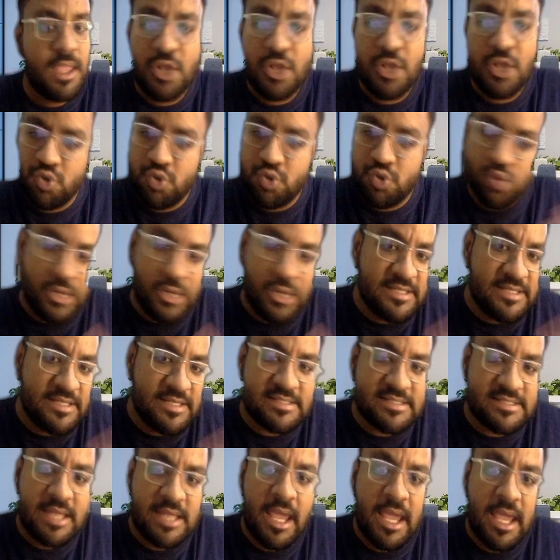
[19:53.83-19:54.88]
so you can
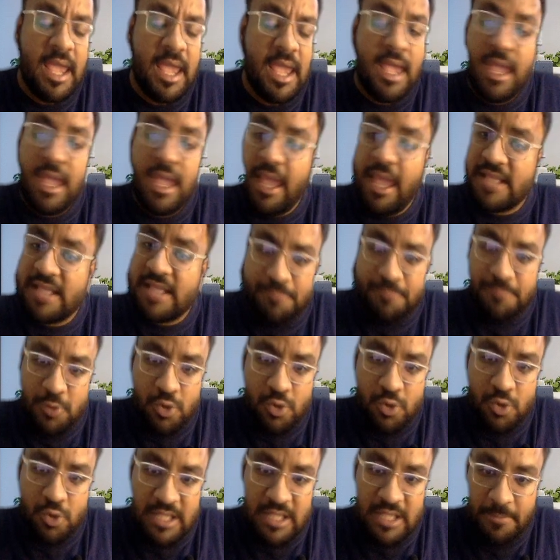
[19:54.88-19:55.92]
just
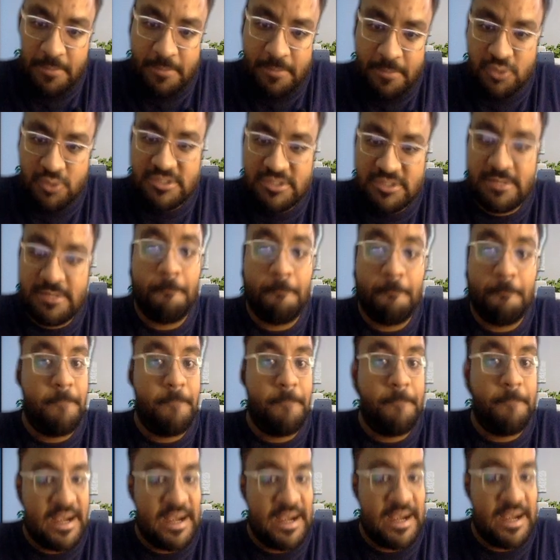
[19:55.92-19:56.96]
explore the abuse.
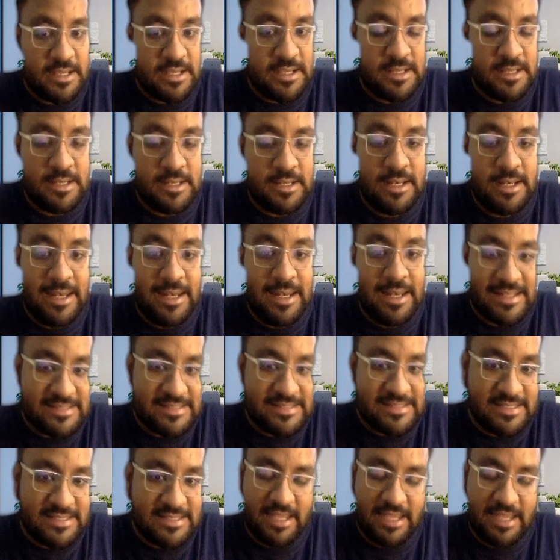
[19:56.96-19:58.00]
But
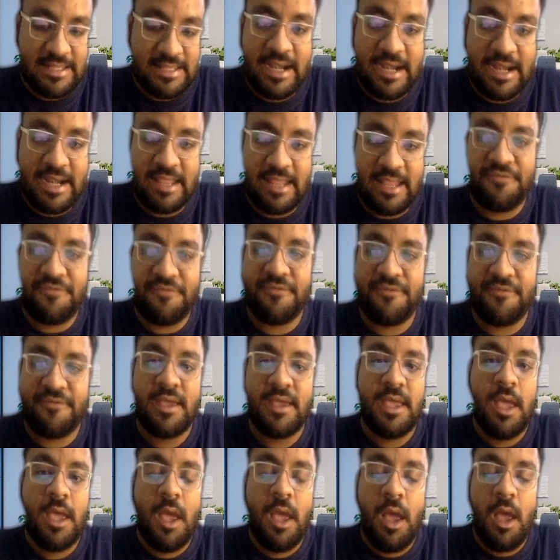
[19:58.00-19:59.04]
let's say that if
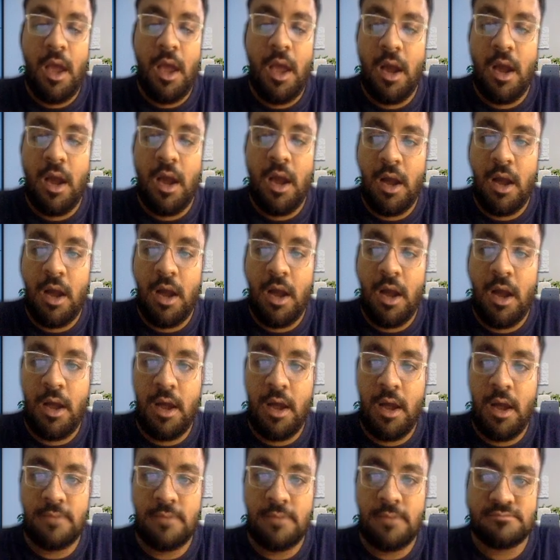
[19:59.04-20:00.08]
uh,
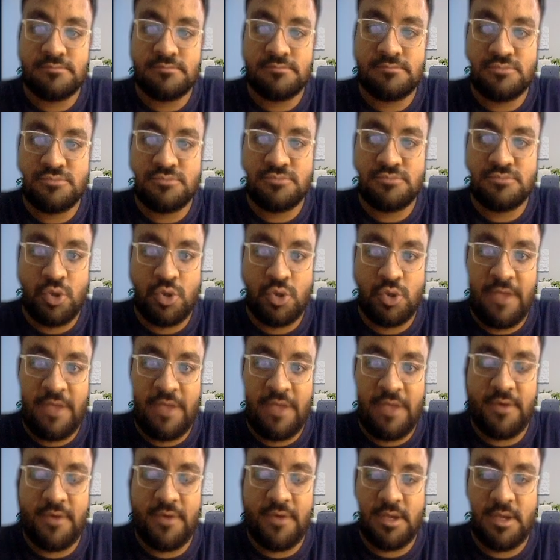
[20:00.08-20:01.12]

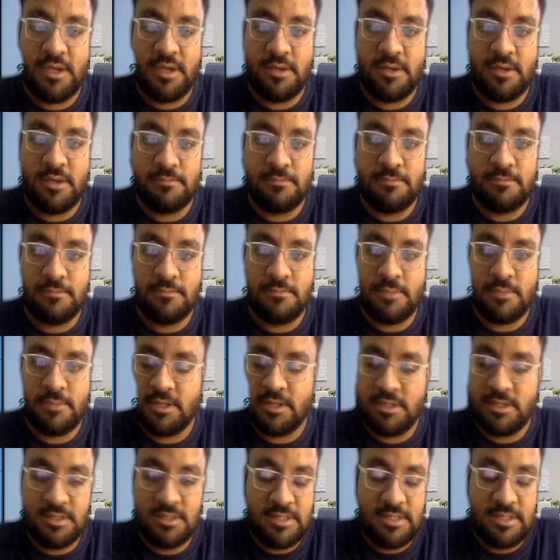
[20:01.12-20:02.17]
if
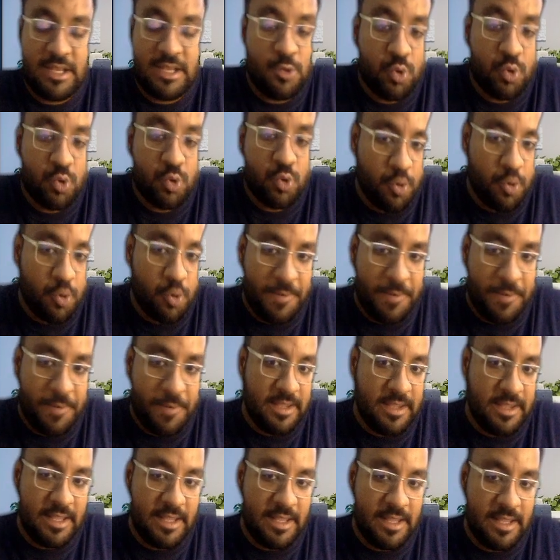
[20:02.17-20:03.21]
they don't open up
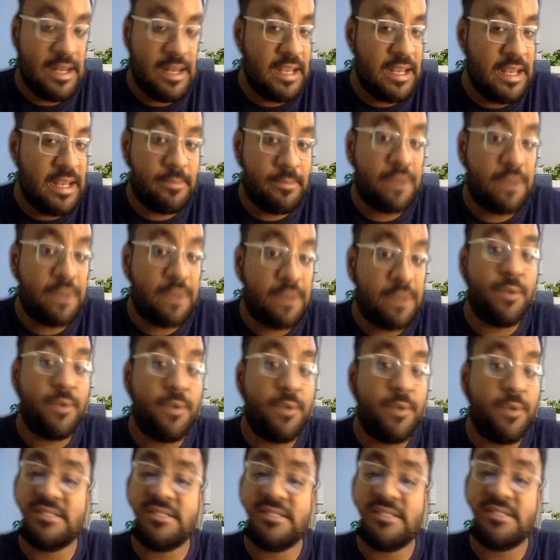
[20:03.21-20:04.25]
in the layer number 4,
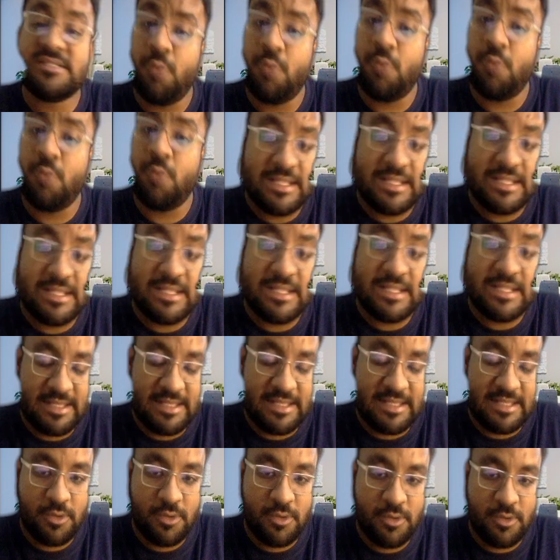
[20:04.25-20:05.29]
which is the most likely
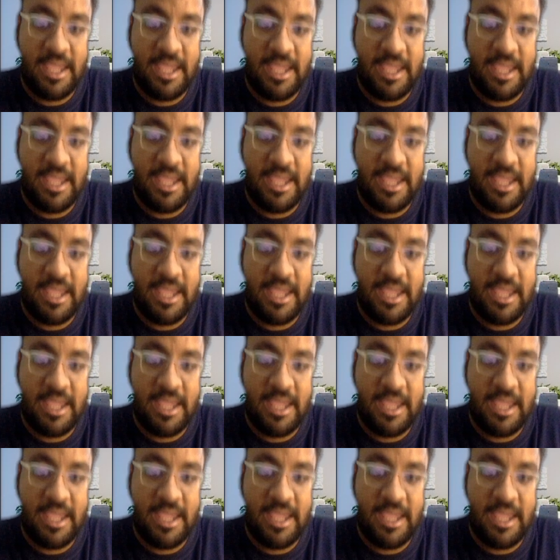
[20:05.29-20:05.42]
thing. Okay,